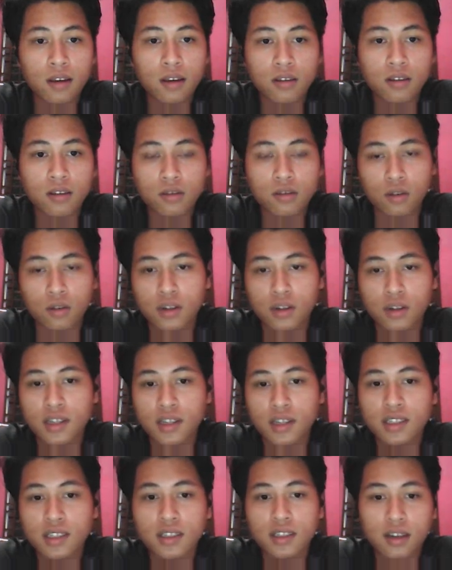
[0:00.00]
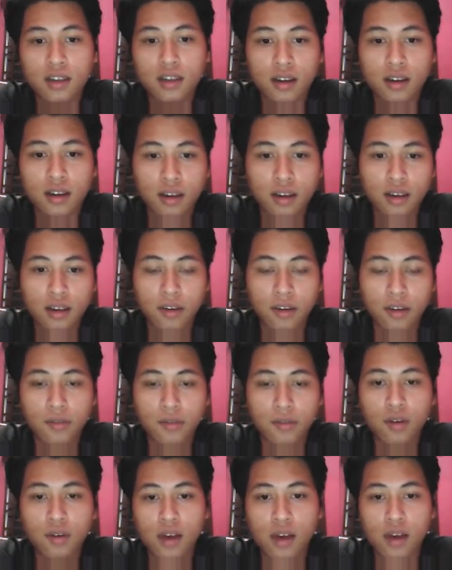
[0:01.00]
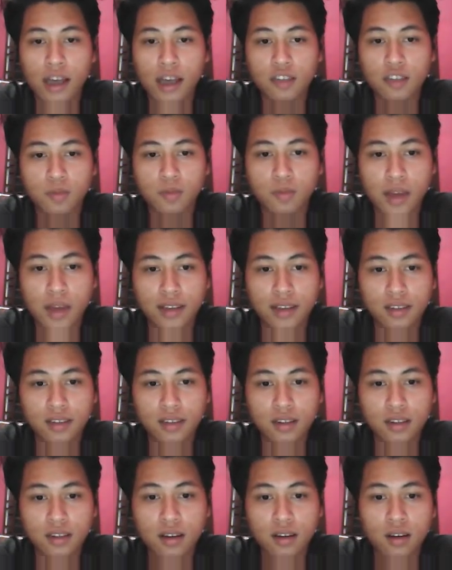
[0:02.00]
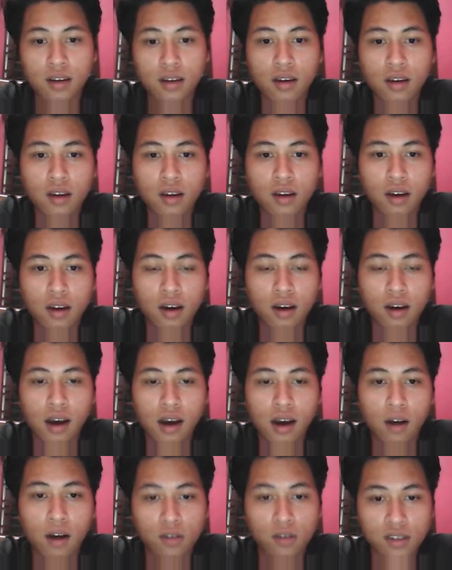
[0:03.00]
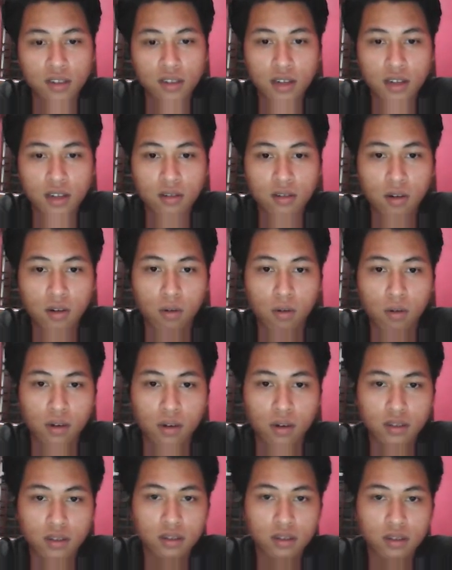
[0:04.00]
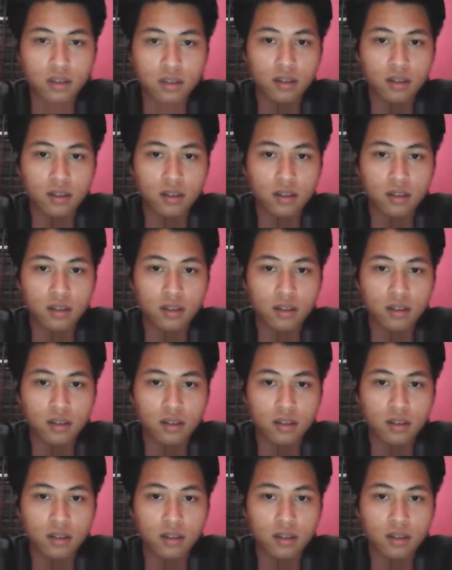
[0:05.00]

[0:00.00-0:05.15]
So this explains how Charles law works.